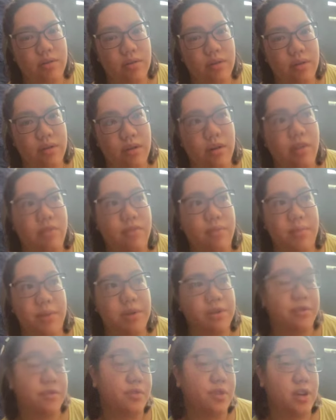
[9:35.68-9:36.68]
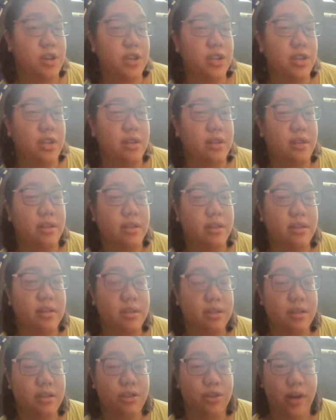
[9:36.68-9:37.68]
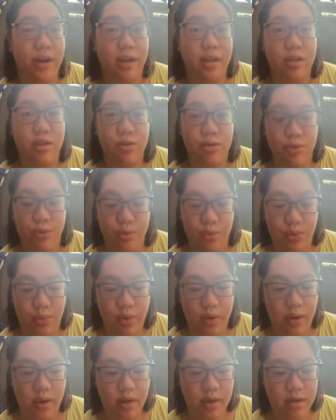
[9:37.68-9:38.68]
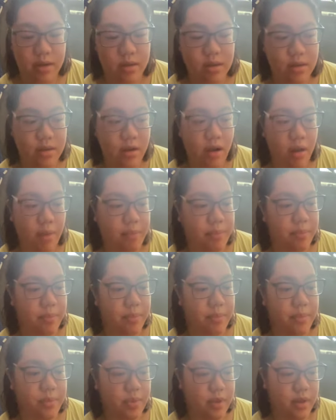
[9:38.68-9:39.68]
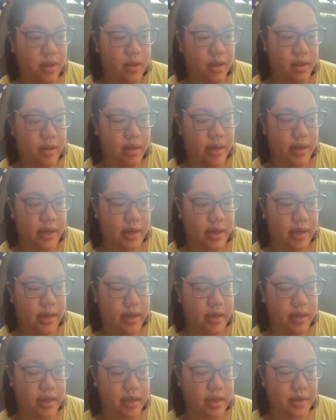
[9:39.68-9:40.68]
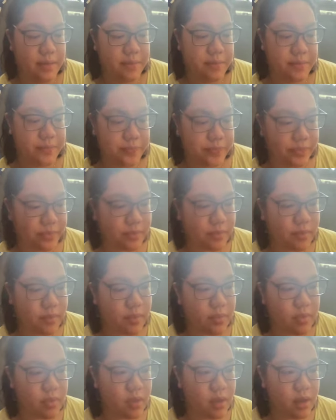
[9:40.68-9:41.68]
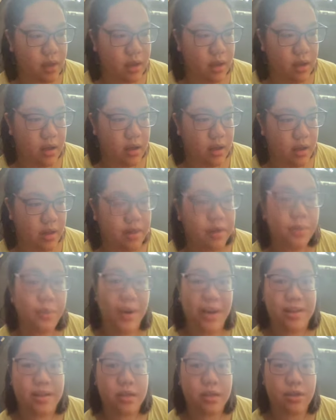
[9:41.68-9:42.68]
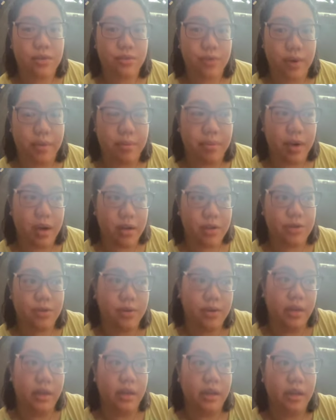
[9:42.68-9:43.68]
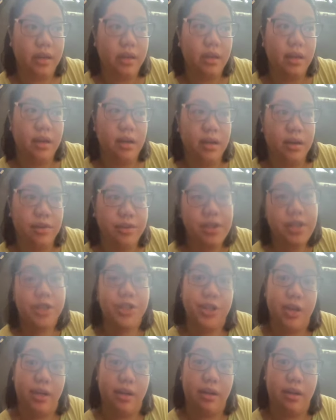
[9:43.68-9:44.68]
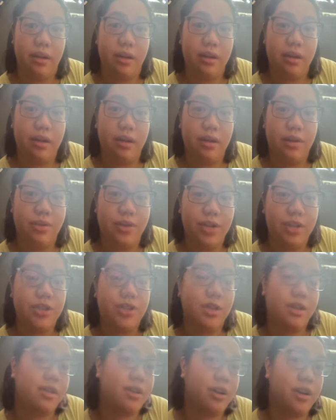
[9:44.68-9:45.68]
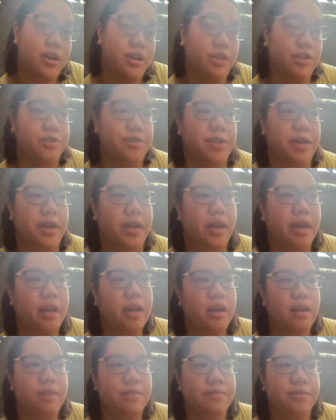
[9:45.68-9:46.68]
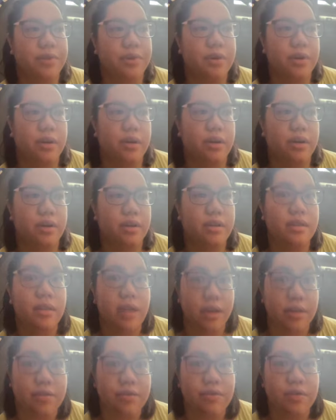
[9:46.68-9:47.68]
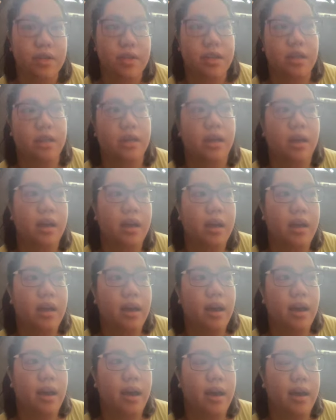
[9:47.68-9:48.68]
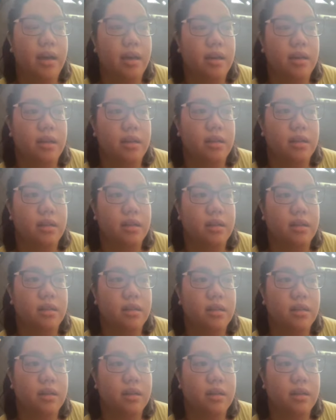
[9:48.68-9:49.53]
the government of Russia is trying to stop, like, the West from actually reaching their country for safety and